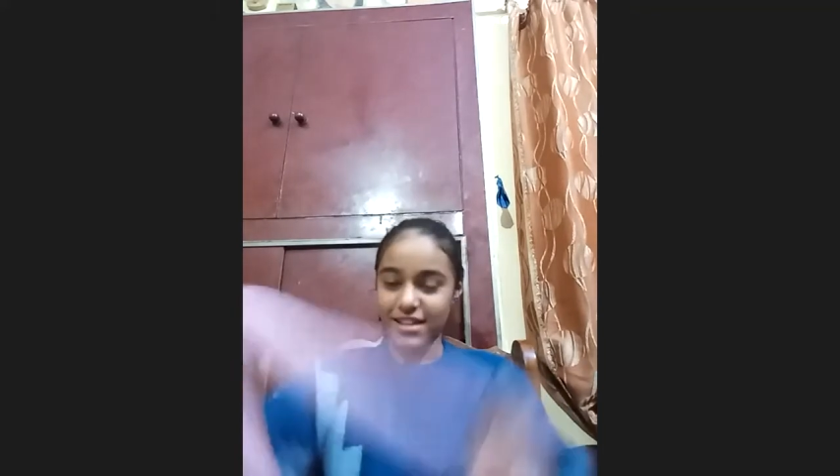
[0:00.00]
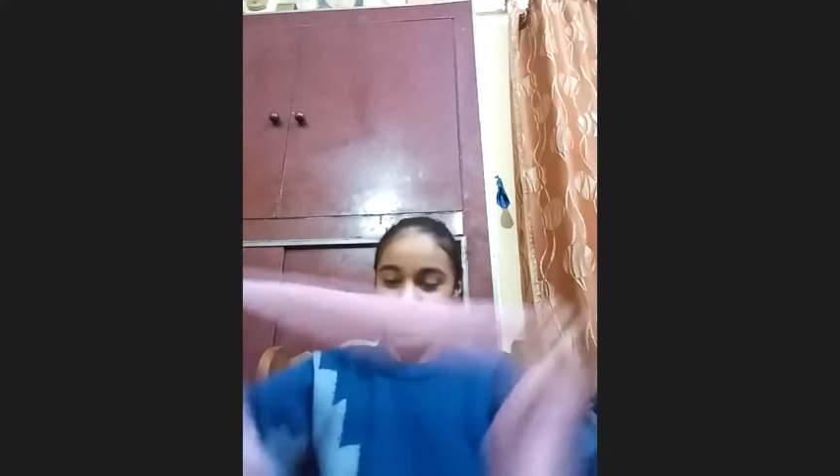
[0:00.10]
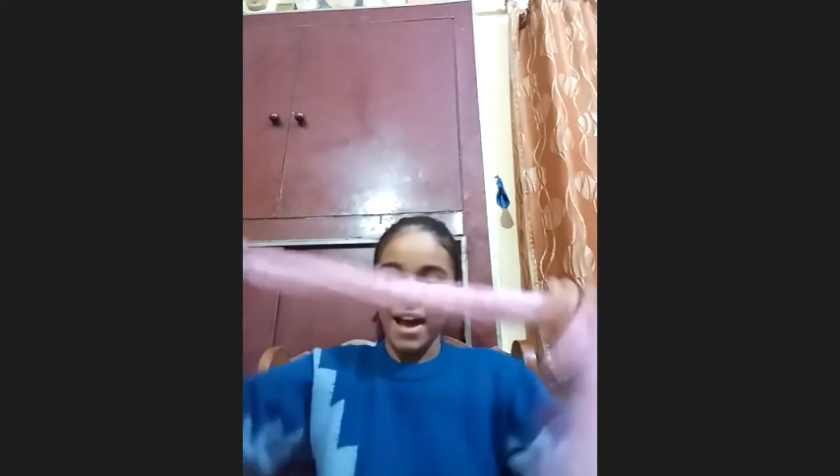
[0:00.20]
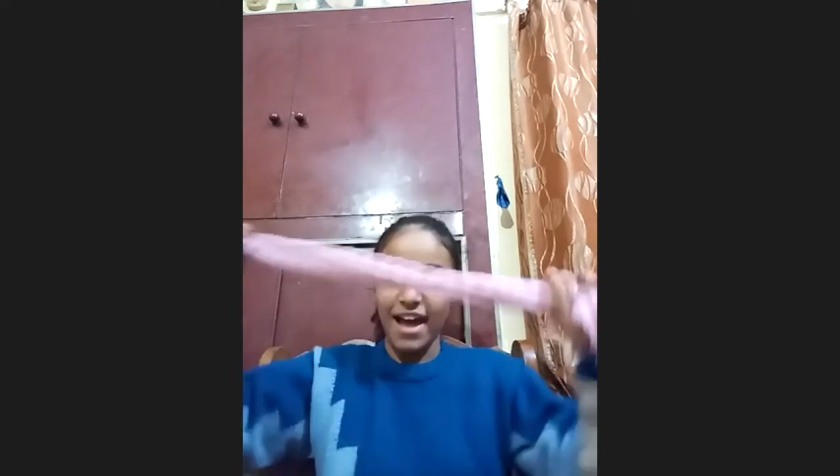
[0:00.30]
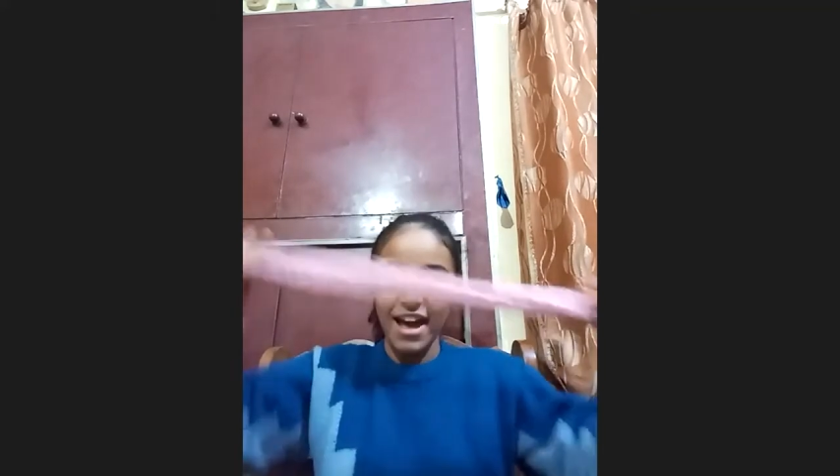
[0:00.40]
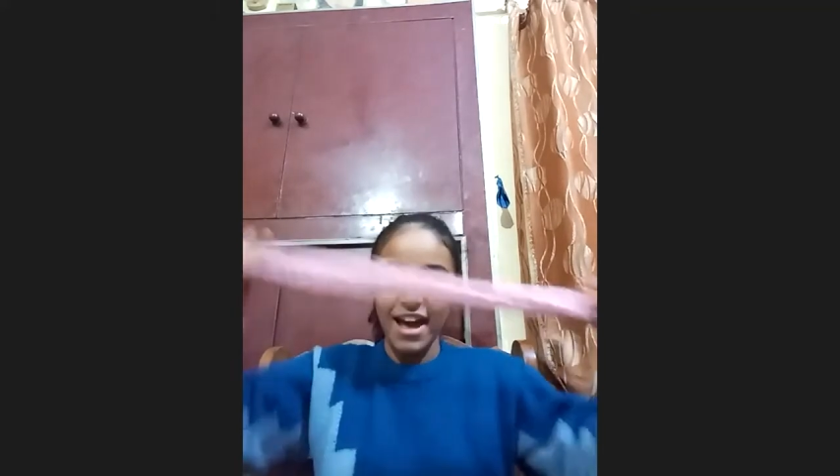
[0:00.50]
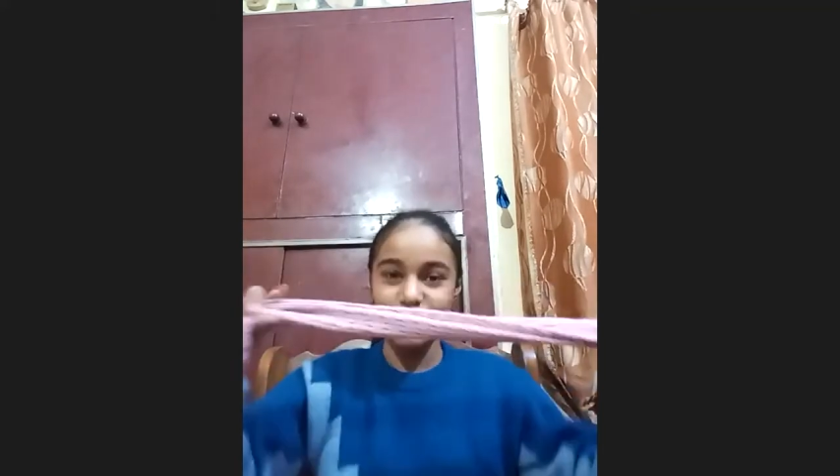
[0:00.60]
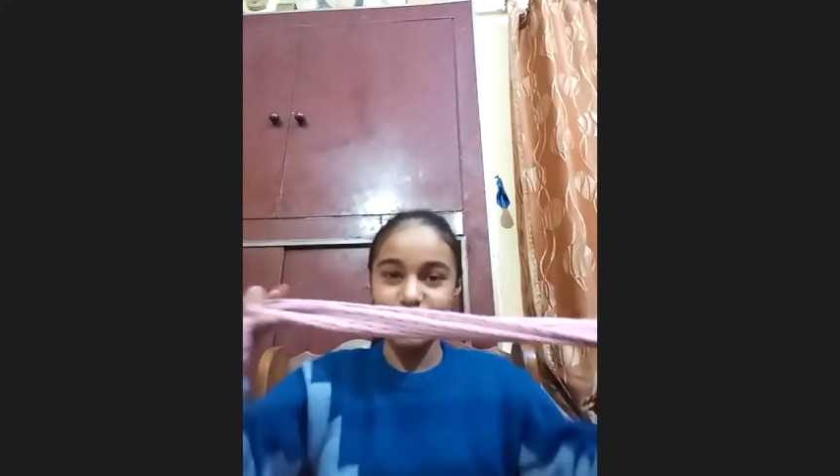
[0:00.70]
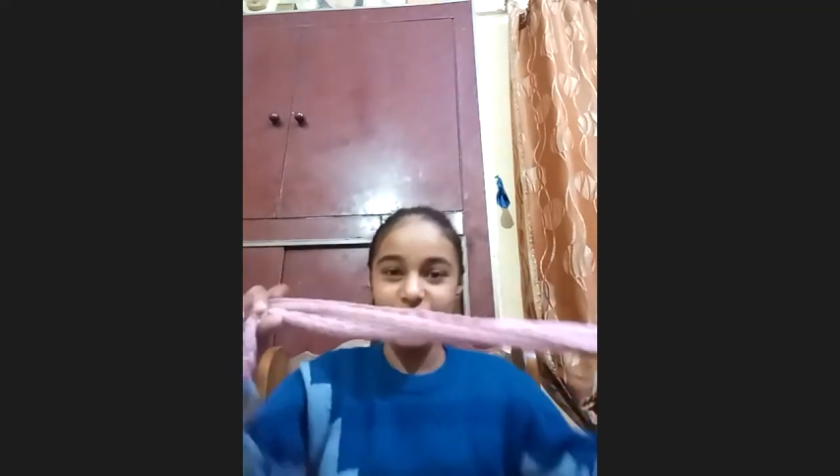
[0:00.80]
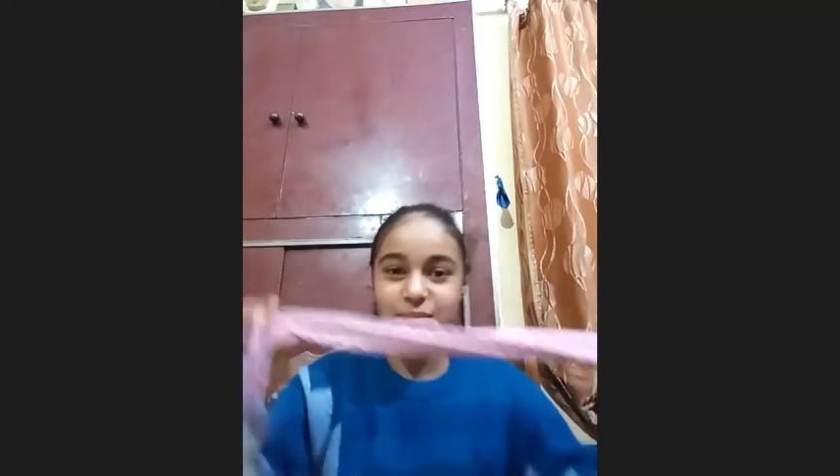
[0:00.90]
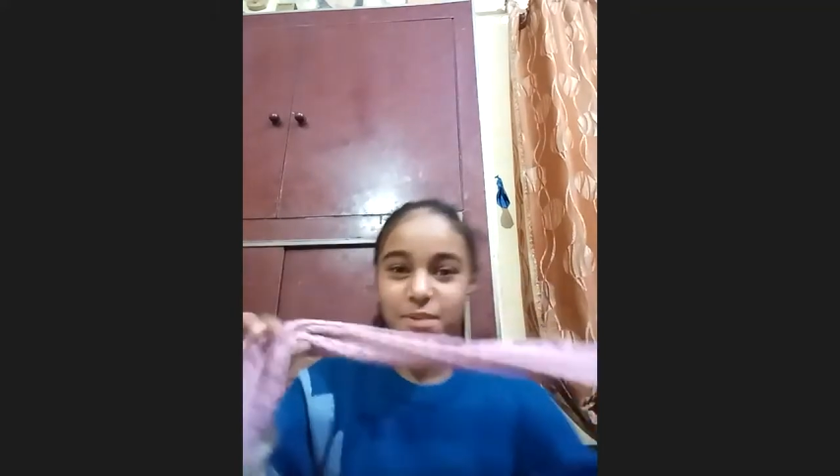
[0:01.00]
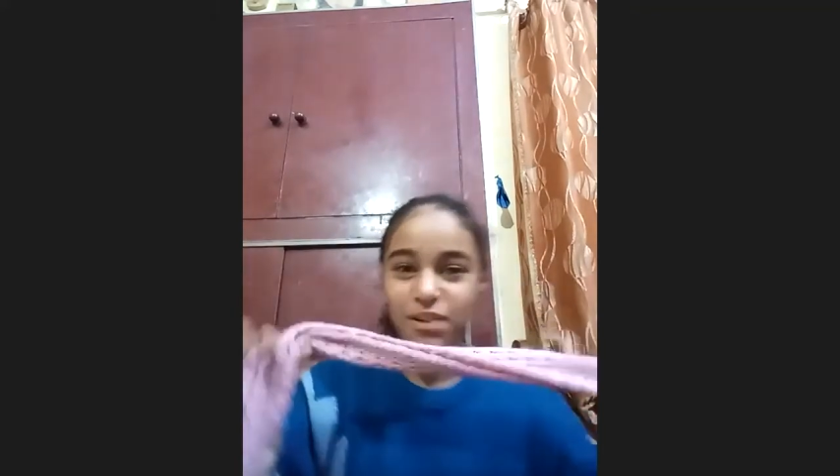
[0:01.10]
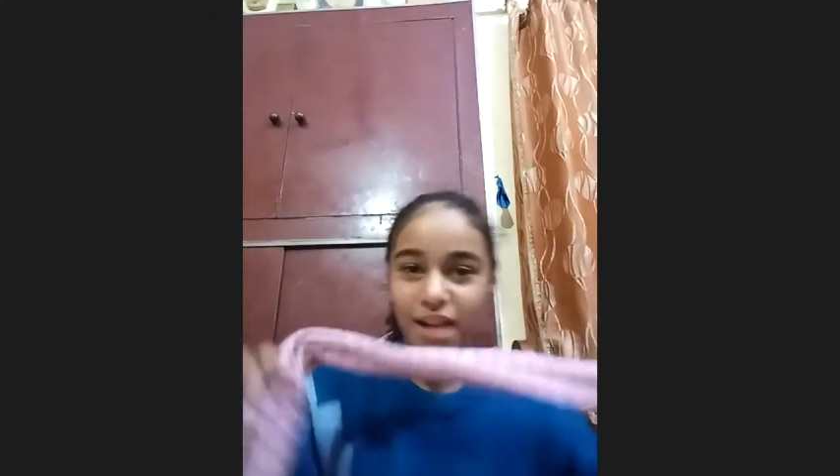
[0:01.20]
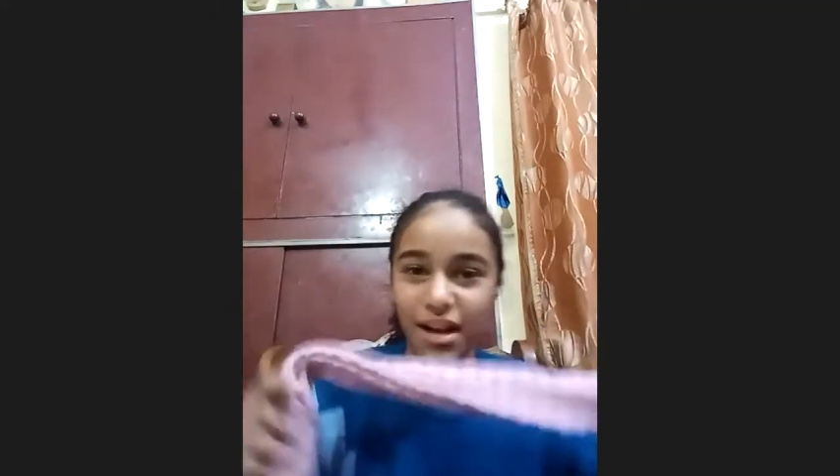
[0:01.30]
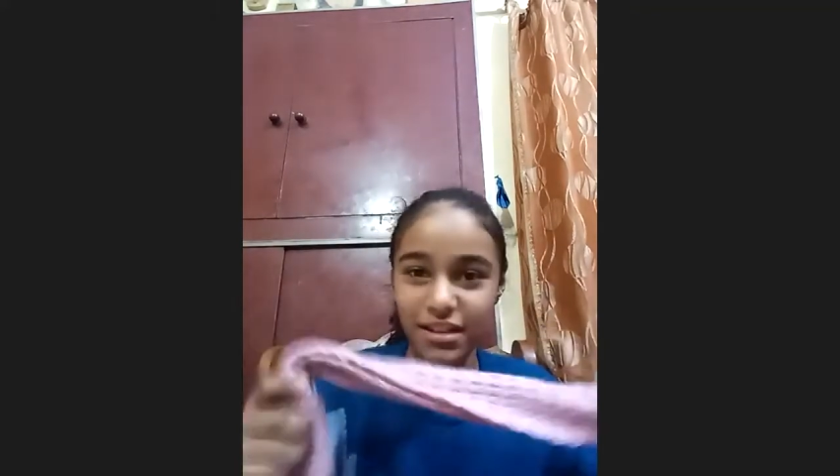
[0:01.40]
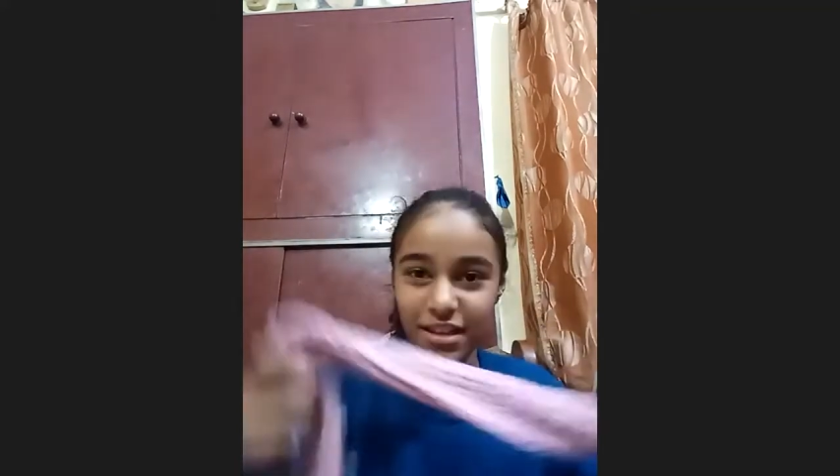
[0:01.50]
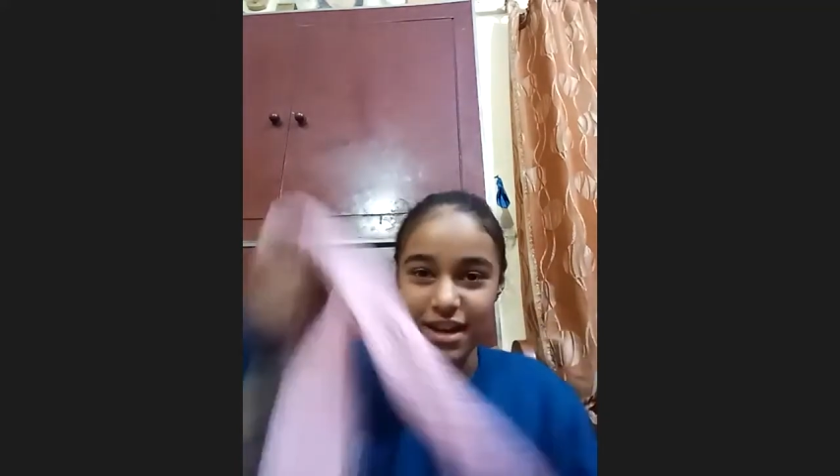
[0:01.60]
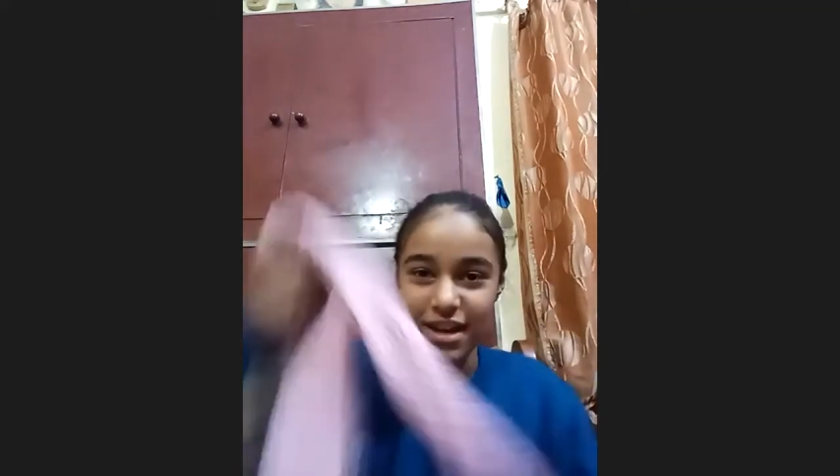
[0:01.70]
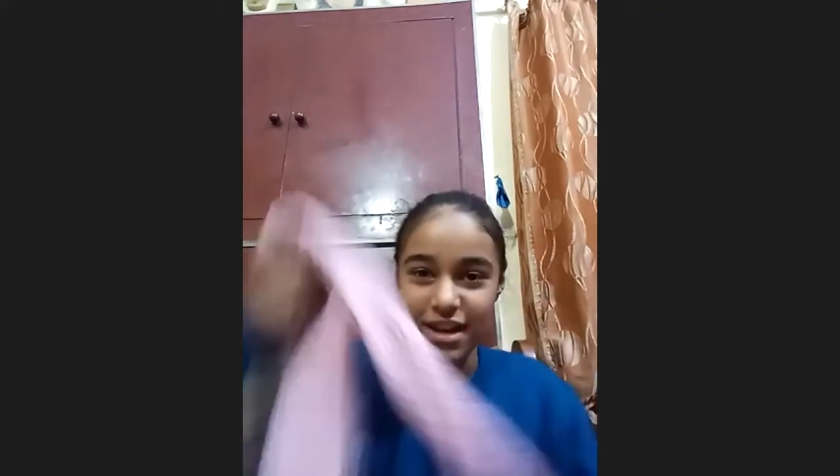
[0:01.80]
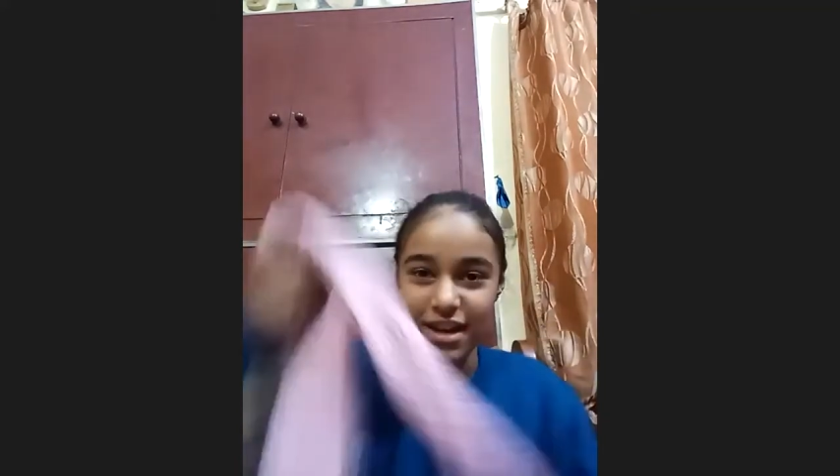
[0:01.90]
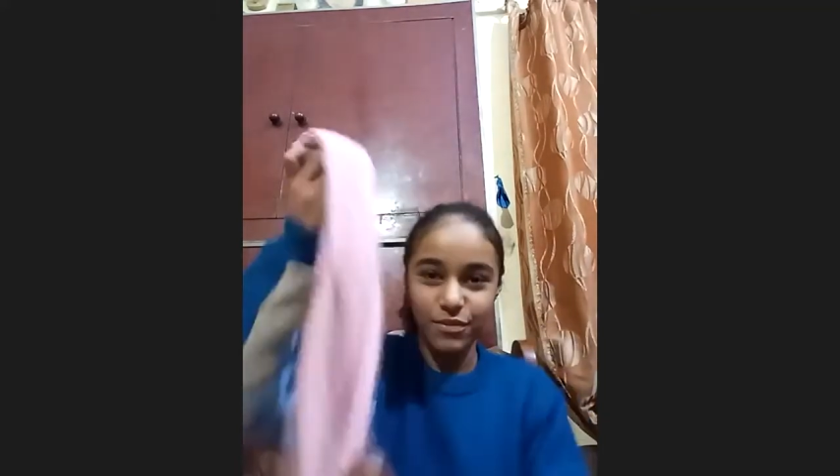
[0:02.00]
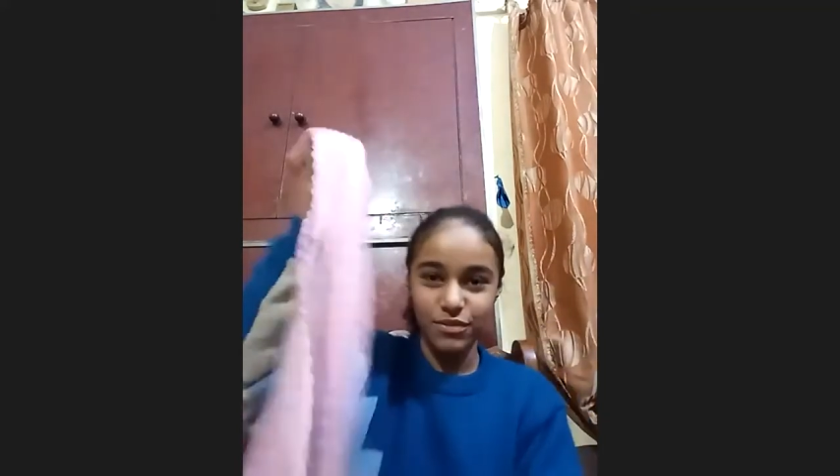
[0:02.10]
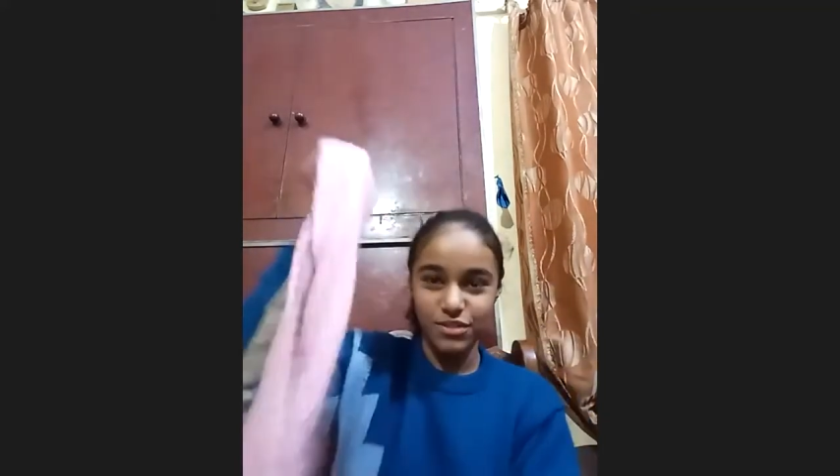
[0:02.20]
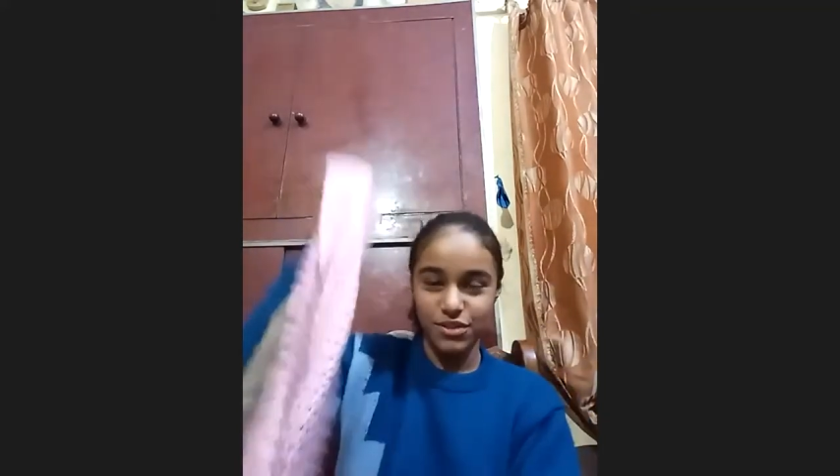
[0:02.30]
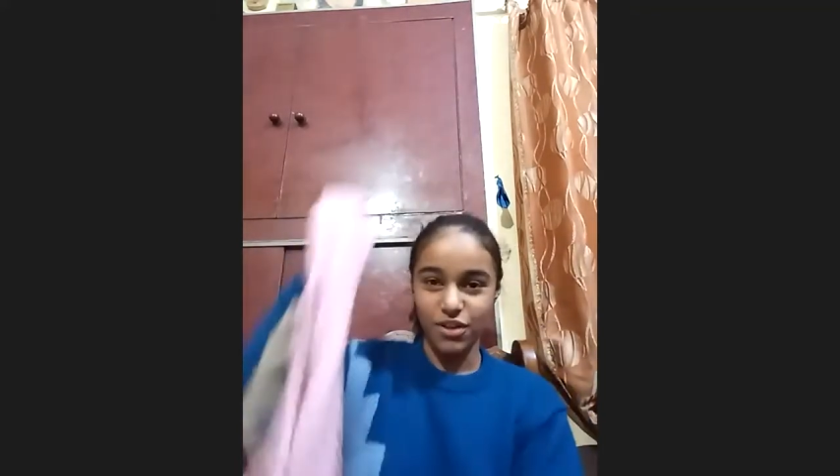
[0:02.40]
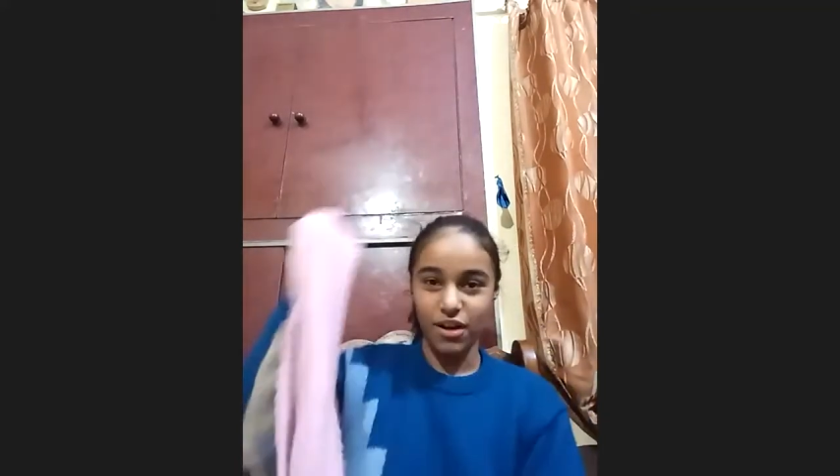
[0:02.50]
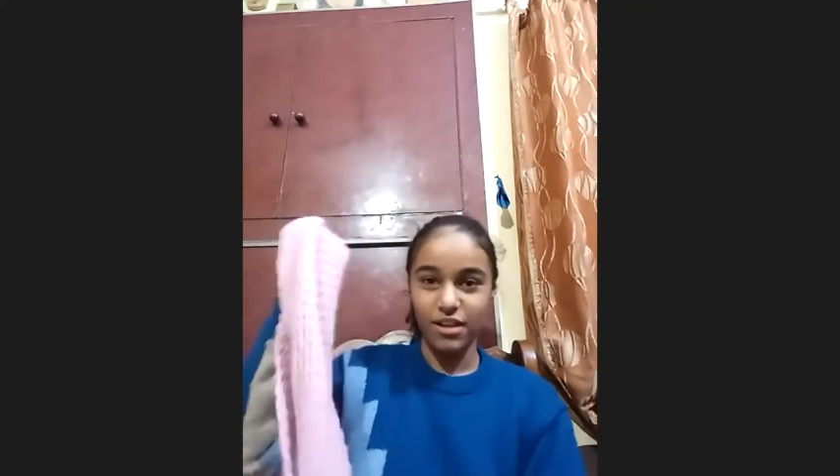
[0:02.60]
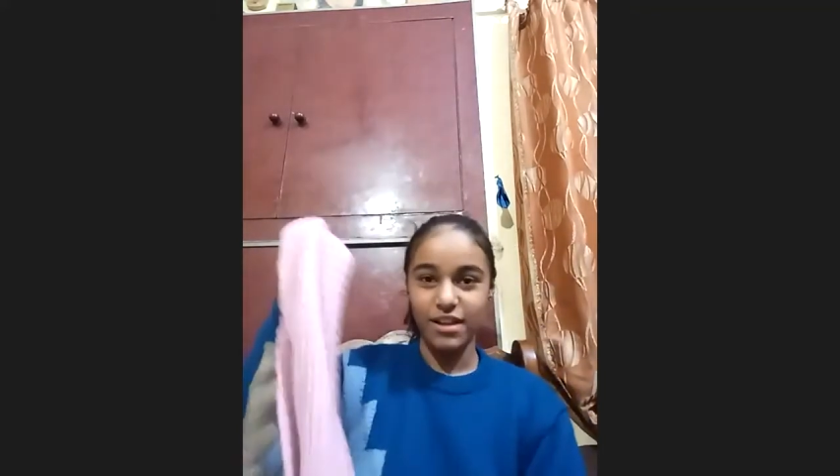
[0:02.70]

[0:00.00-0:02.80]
I have this product, a wool shawl.